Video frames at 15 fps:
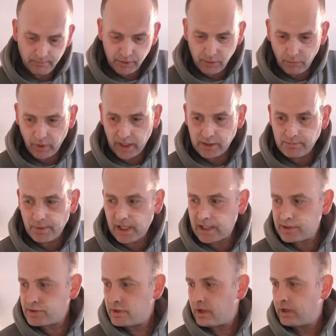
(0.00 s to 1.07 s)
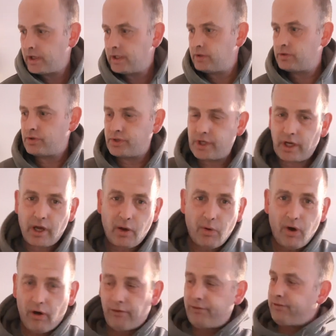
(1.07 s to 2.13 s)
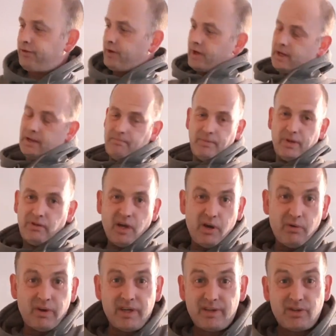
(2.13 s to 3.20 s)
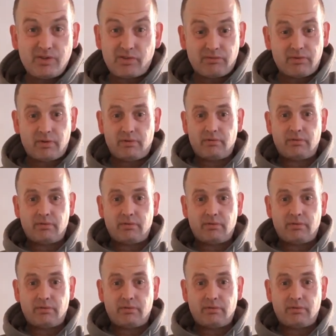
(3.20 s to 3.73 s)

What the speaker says: Someone asked me last night, does it go off? No, it doesn't.